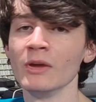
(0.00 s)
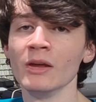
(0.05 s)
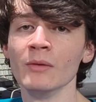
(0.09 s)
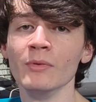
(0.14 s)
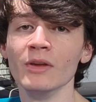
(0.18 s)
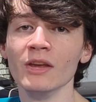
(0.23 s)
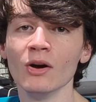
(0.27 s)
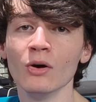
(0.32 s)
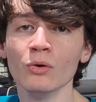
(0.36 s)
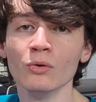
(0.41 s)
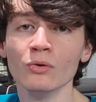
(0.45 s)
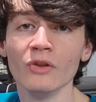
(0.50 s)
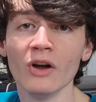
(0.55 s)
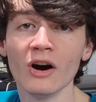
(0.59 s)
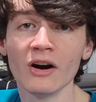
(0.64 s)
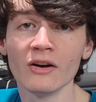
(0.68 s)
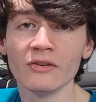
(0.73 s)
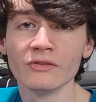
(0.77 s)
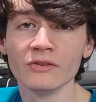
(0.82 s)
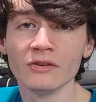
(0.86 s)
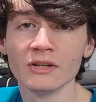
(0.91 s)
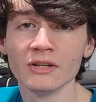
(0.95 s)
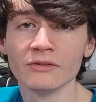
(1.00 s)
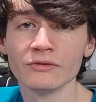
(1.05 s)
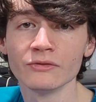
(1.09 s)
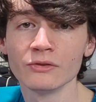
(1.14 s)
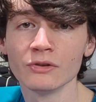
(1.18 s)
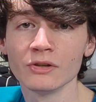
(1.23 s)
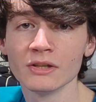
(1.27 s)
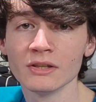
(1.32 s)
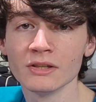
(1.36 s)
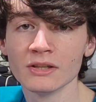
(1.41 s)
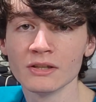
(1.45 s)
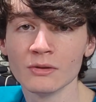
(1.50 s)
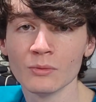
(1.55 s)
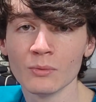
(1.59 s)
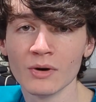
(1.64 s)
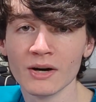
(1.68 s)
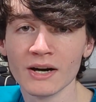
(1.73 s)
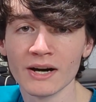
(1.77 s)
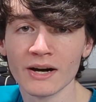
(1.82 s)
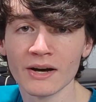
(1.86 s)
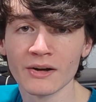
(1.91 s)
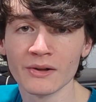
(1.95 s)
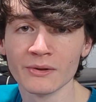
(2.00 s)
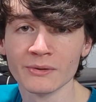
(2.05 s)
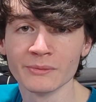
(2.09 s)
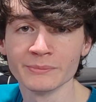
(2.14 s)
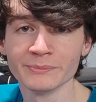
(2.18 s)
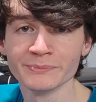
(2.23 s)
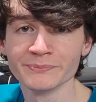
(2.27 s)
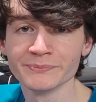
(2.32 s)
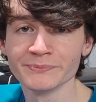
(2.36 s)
maybe hold off on it for a little while.